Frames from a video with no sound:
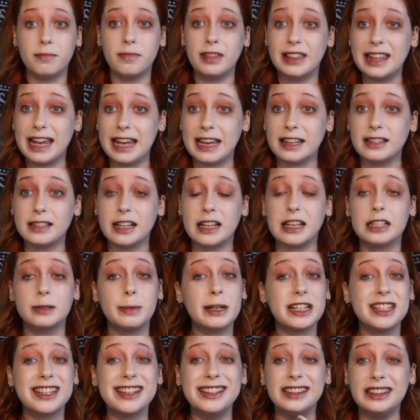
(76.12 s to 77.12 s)
things,
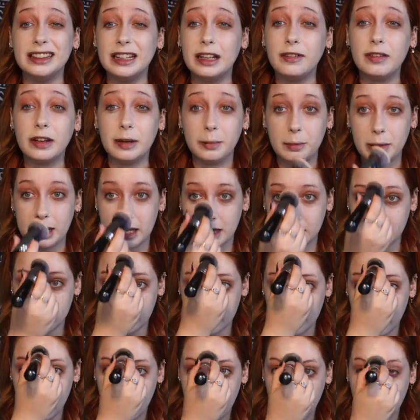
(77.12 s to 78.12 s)
especially living
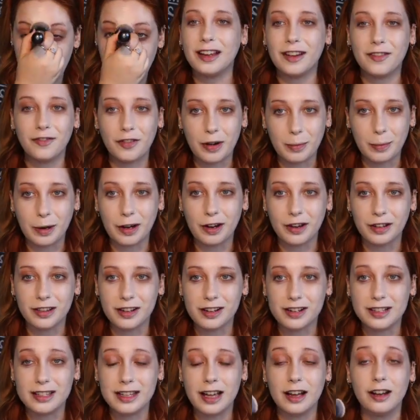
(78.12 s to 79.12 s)
beings, from our Earth
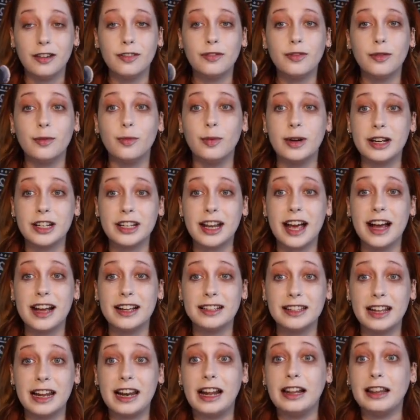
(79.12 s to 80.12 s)
herself, which
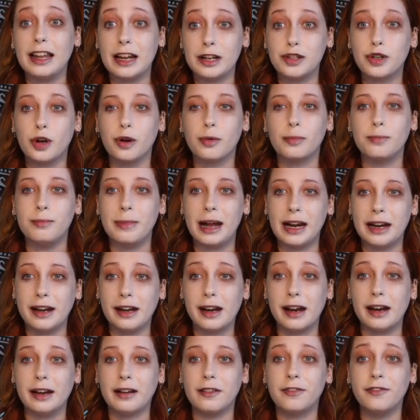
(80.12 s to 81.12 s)
has an
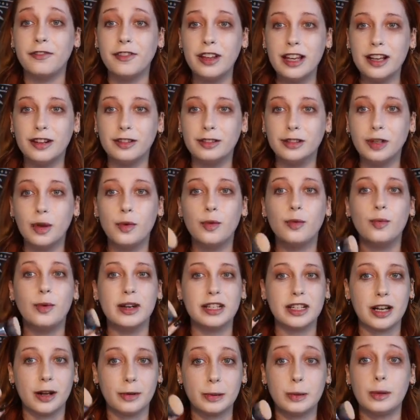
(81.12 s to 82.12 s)
electromagnetic field,
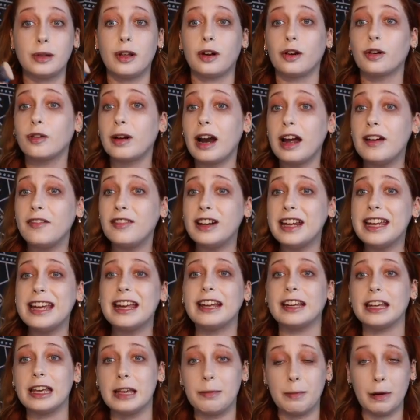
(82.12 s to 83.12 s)
which helps with our gravity
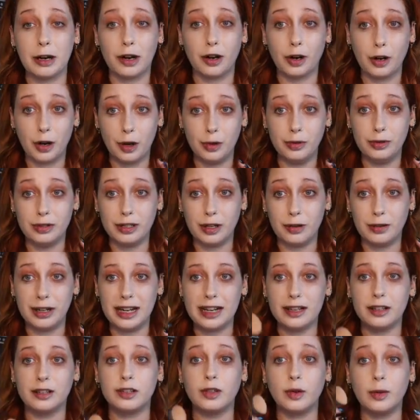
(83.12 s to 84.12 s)
and keeping our ozone
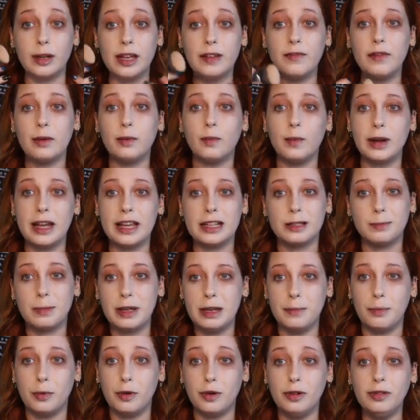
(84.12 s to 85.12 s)
in. So even we as
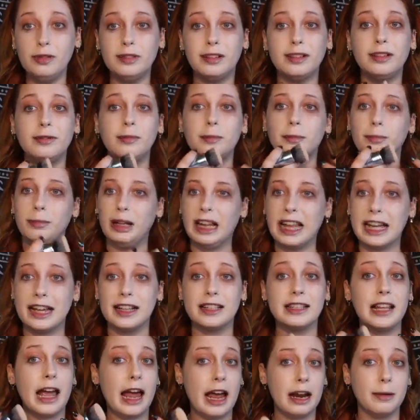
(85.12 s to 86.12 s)
people,
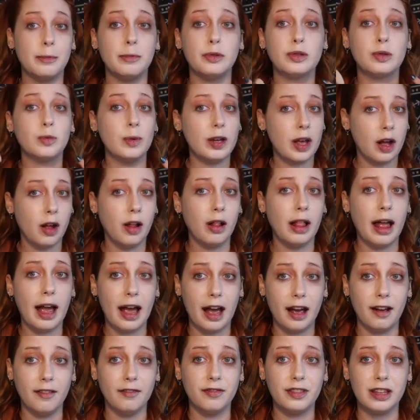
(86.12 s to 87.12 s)
plants, animals, we all
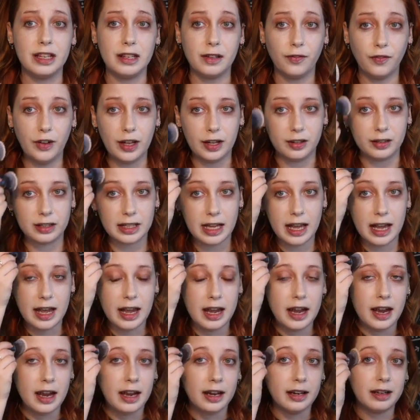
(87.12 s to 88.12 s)
have these fields.
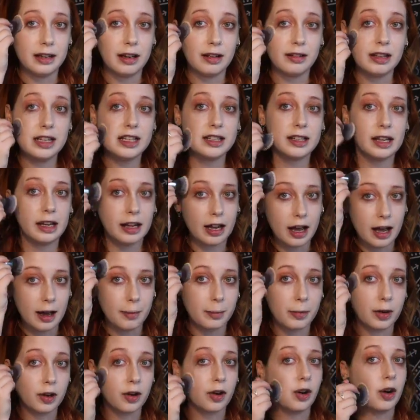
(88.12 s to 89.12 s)
Now these can
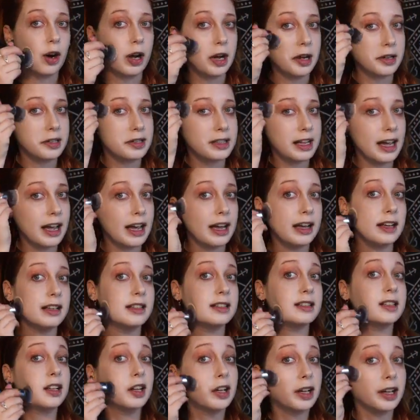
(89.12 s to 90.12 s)
come across
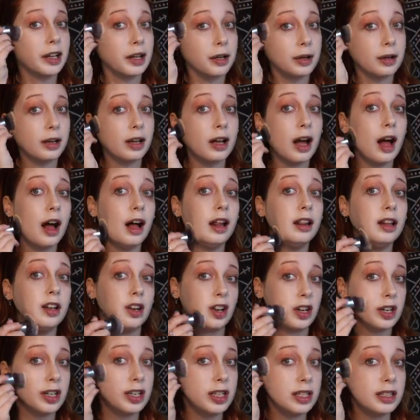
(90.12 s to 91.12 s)
as
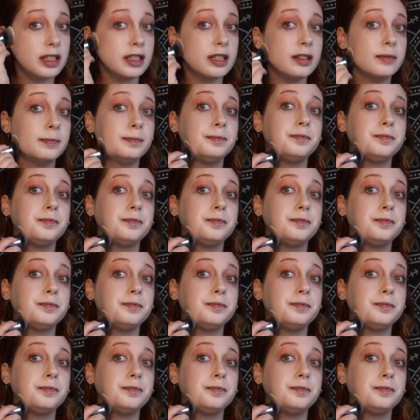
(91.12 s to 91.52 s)
colors